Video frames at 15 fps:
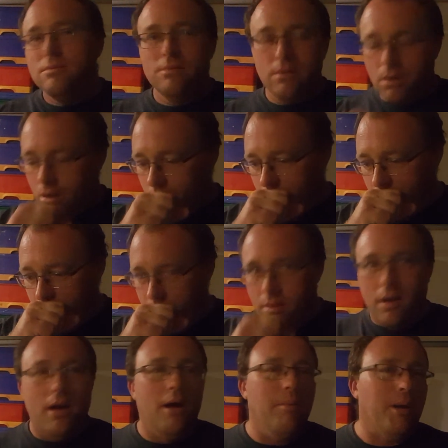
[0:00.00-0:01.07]

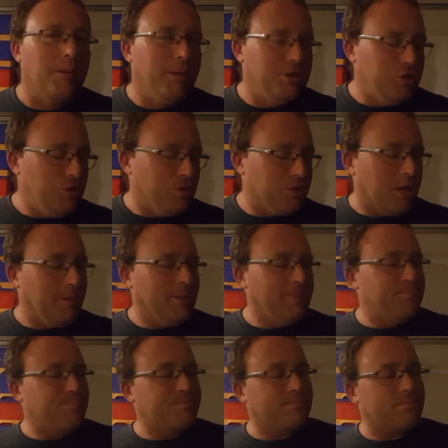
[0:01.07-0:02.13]
Pardon me, I knew it was coming.
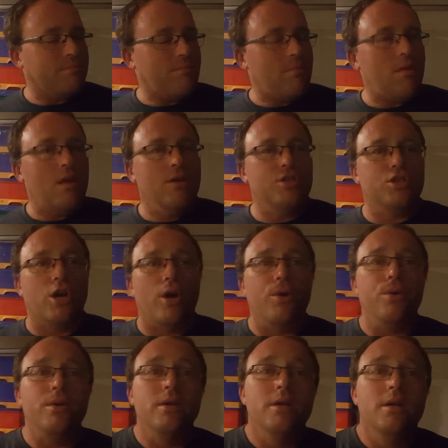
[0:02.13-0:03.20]

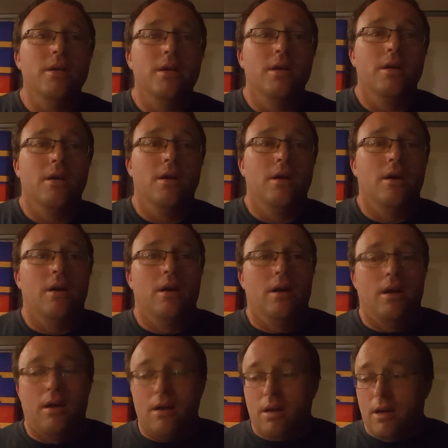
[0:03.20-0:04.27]
So,
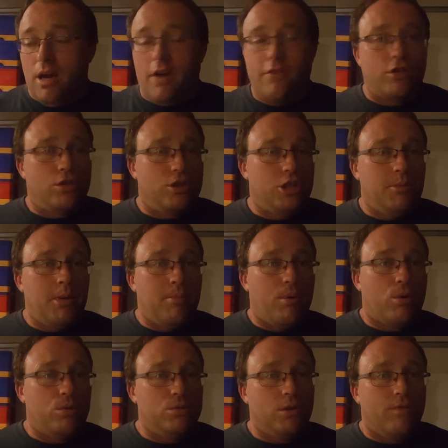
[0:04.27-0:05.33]
after I took so many
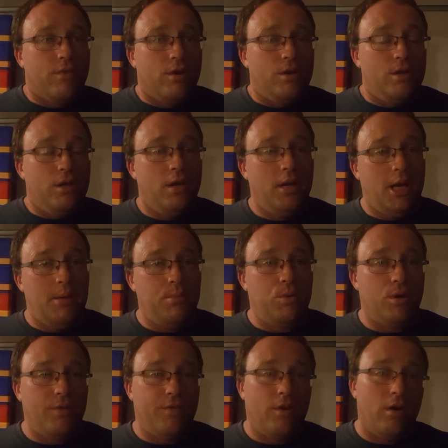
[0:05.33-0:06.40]
bottles of the
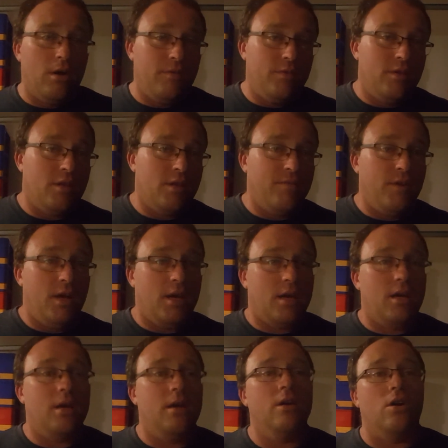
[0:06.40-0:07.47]
M25 and kveik,
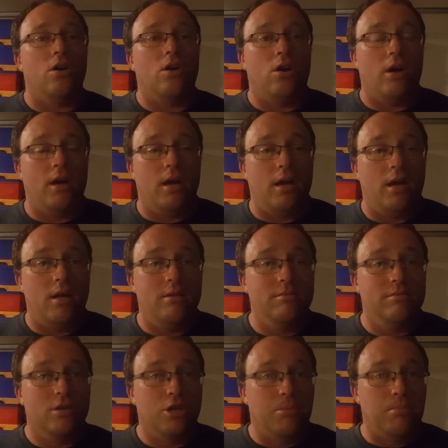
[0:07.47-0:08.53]
I
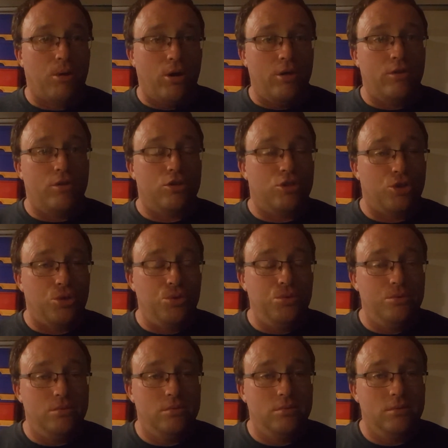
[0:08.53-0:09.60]
combined the two.
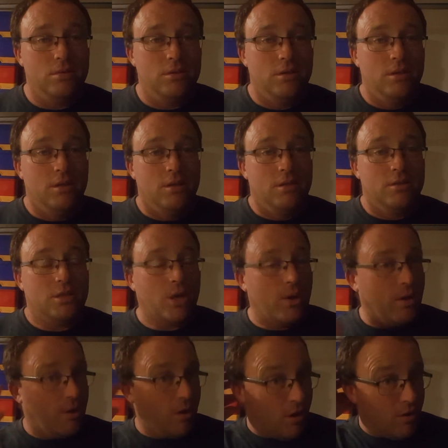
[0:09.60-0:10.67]

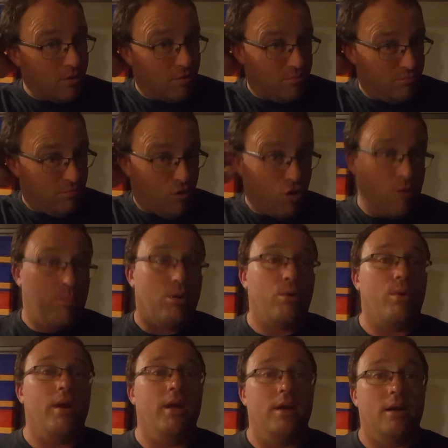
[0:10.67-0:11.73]
So, the third
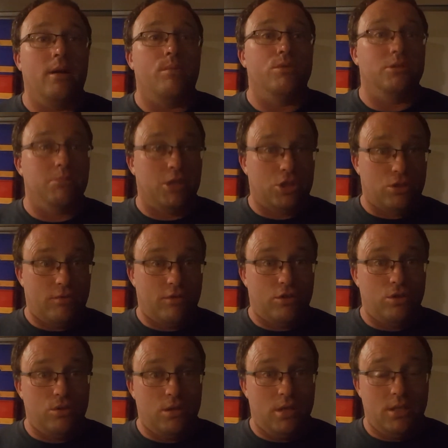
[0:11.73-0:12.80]
brew I ended up was a mixture of the
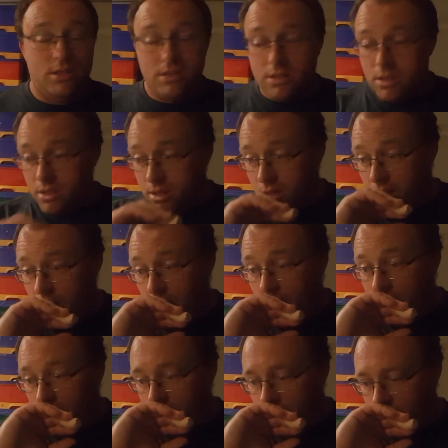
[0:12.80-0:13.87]
2 yeasts.
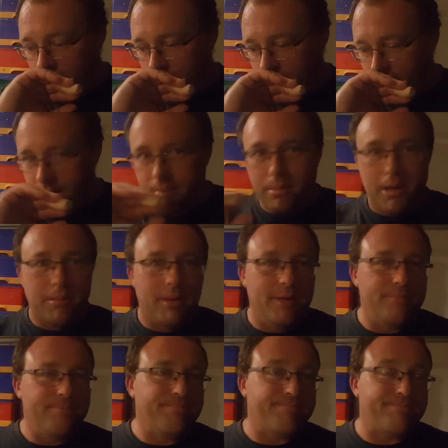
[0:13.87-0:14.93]
Pardon me.